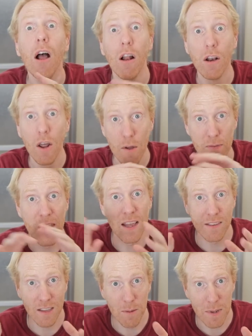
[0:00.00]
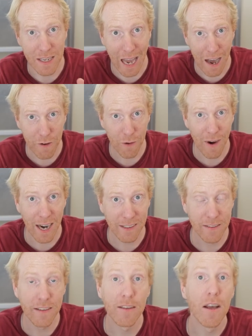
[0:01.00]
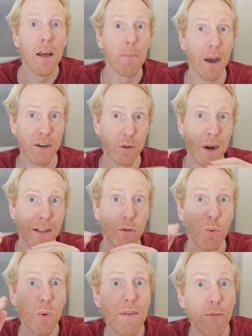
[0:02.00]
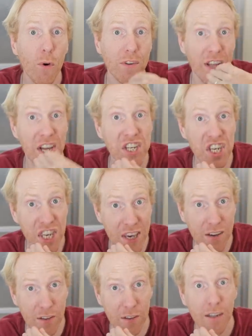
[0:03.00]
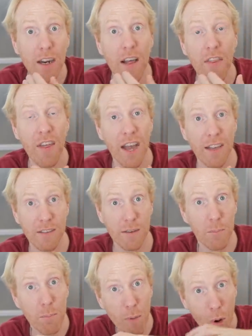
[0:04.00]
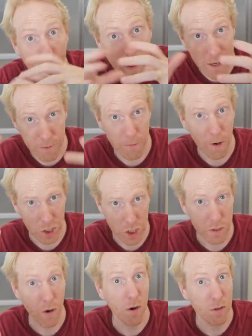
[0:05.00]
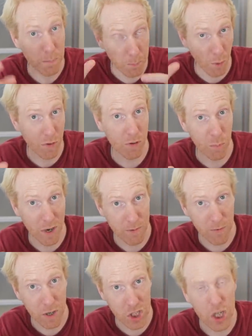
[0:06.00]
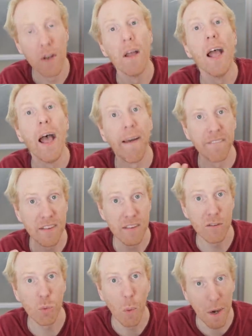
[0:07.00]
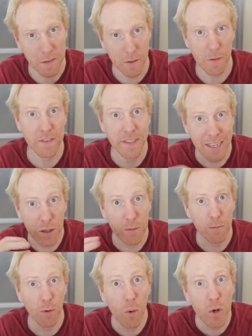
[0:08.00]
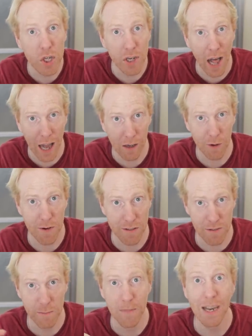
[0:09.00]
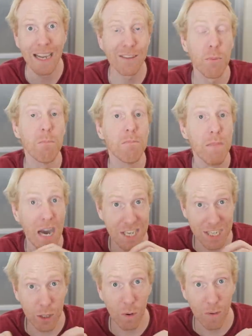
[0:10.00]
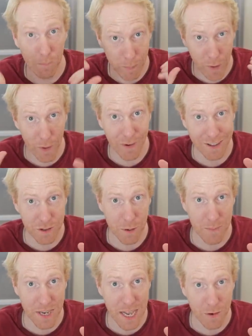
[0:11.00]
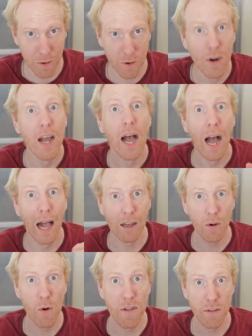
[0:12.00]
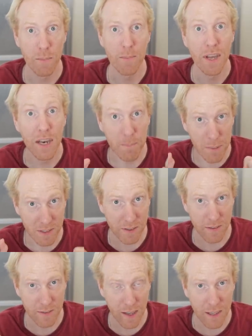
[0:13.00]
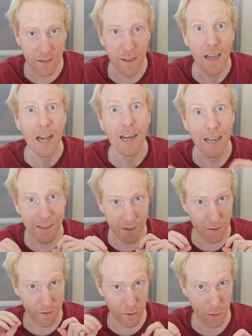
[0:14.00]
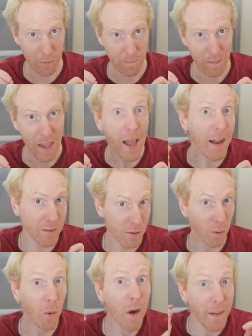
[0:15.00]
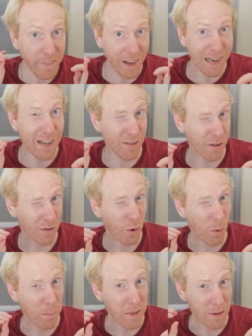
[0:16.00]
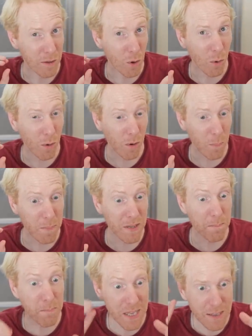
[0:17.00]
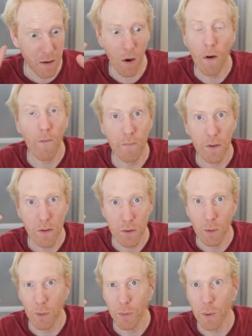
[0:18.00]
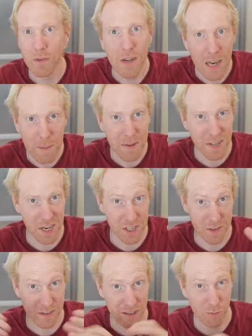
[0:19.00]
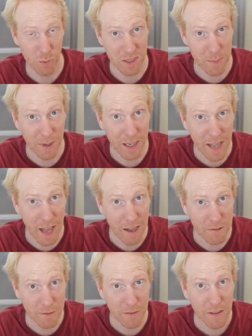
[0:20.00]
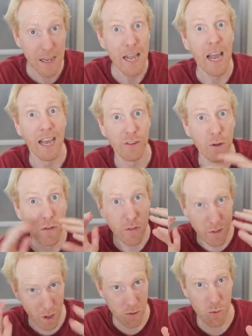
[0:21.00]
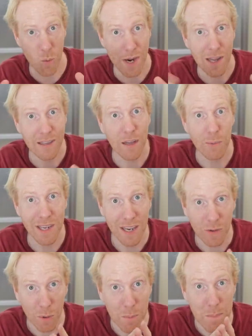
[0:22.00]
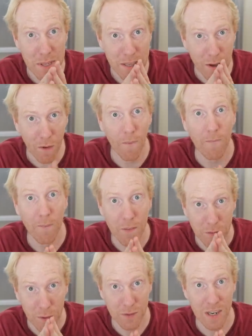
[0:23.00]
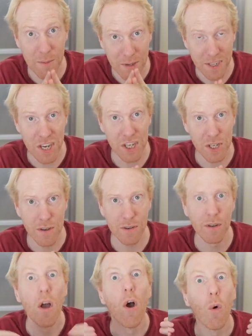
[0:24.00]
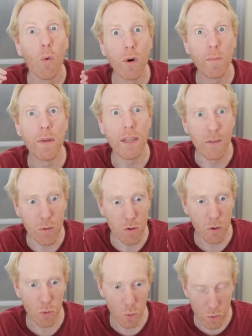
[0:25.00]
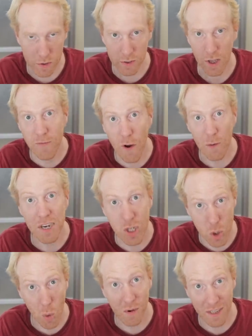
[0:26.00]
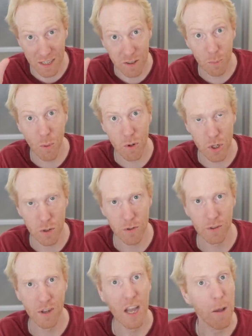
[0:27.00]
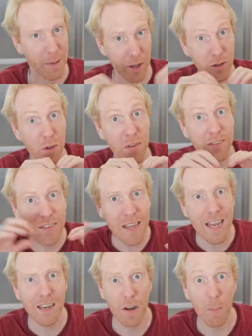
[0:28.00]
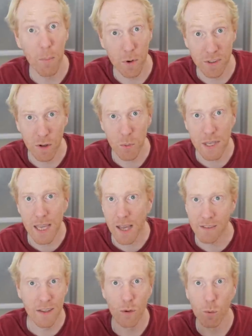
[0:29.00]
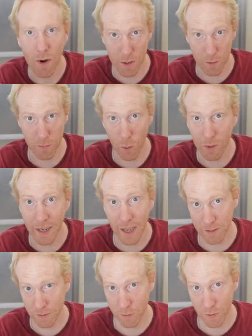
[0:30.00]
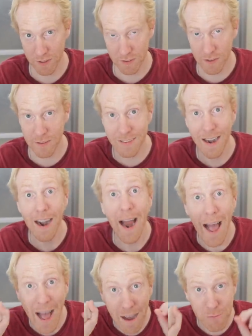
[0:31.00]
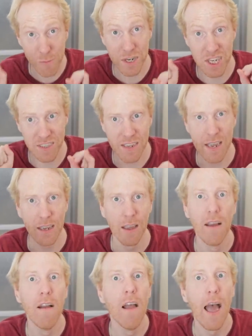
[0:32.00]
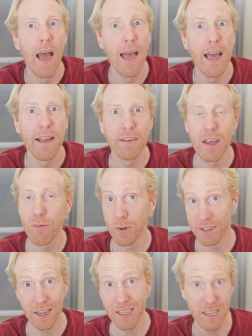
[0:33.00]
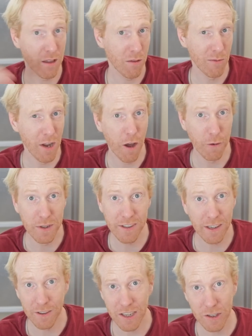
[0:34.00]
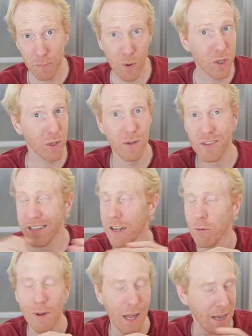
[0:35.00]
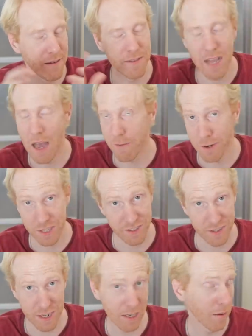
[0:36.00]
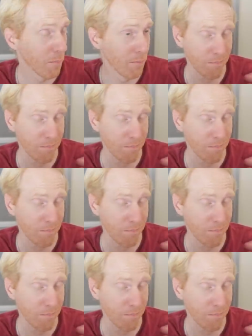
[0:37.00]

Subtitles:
A lot of things can be counteracted by trying to reverse engineer that blurring function or point spread function. And this is what a deconvolution algorithm, like the magical blur exterminator algorithm in PixInsight, lets us do. And so that lets us go a bit beyond, you know, those limitations that we typically have. And another way that we can go beyond those limitations would be to use very short exposures, because the seeing numbers that we get in weather forecasts, for instance, they're average seeing. And if we're taking 300 second exposures, then we'll have the average seeing.